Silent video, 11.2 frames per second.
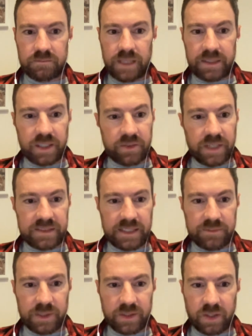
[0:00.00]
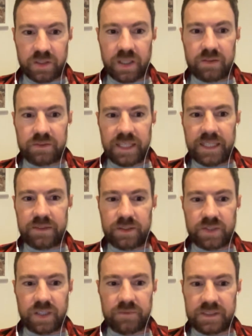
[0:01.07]
And congrats to everyone who got gold and got
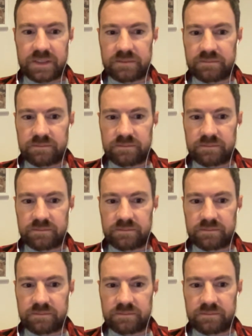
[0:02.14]
trophies.